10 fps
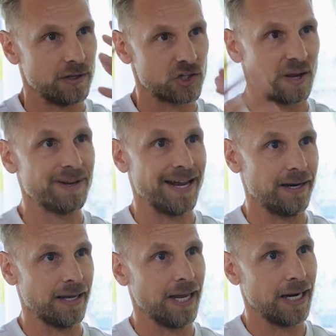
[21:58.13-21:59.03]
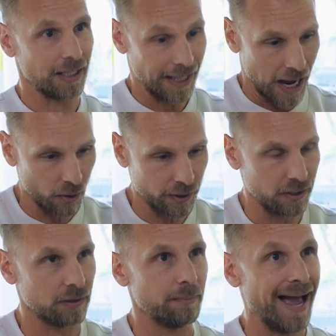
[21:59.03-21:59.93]
disseminating it and
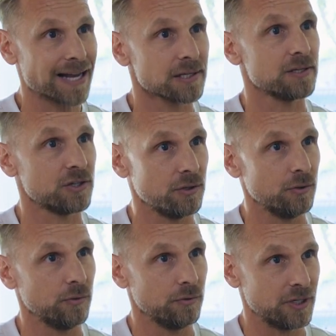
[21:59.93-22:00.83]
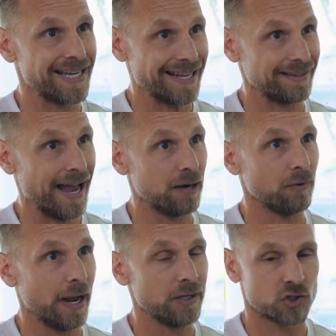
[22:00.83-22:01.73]
allowing the masses to to get that right.